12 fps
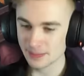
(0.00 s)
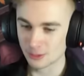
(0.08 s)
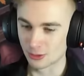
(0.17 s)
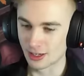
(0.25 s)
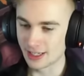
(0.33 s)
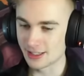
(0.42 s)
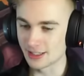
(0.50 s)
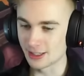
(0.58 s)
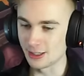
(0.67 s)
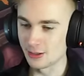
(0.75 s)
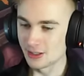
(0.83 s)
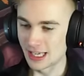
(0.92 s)
Right? Is gonna
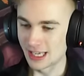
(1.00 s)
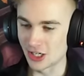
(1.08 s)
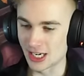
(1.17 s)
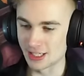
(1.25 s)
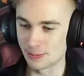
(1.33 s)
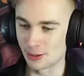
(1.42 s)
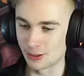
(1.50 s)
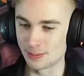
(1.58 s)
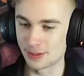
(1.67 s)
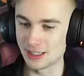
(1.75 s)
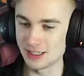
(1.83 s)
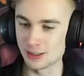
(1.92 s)
use that jazz bard
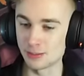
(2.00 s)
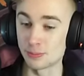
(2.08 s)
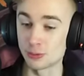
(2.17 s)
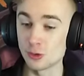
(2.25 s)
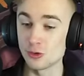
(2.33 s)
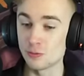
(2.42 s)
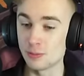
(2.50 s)
money to improve